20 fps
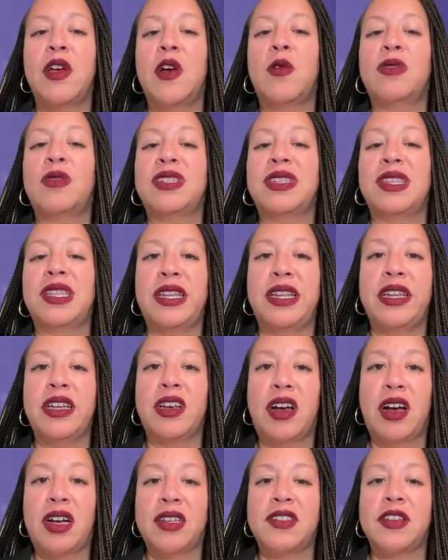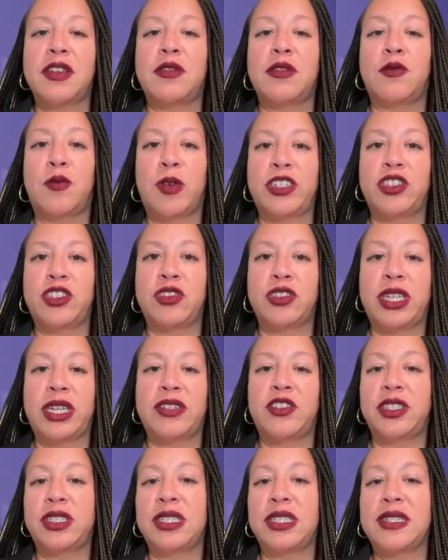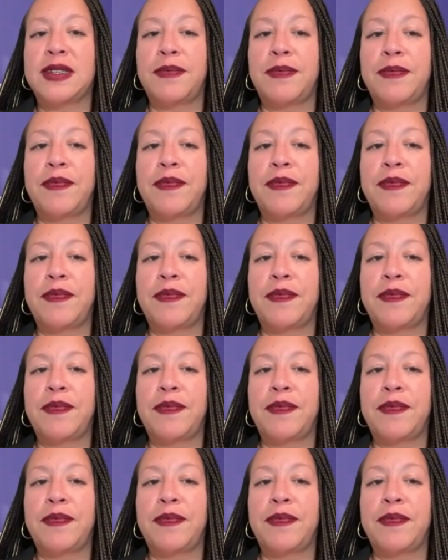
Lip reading: was a leading cause of racial tensions.